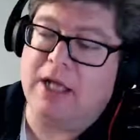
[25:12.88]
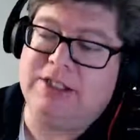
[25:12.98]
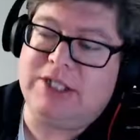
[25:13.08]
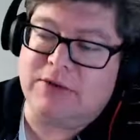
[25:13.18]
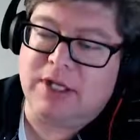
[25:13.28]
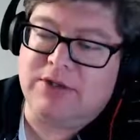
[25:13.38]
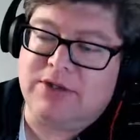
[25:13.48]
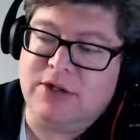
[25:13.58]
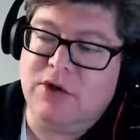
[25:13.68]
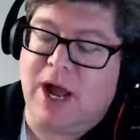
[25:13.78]
I generally
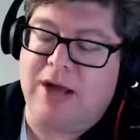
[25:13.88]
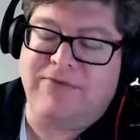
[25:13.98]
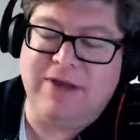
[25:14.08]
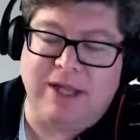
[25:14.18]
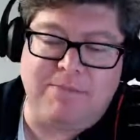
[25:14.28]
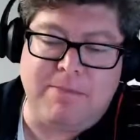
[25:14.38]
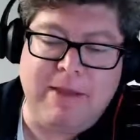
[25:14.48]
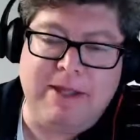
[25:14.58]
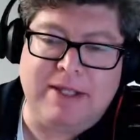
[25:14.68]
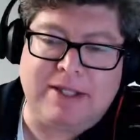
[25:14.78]
do. I feel like maybe it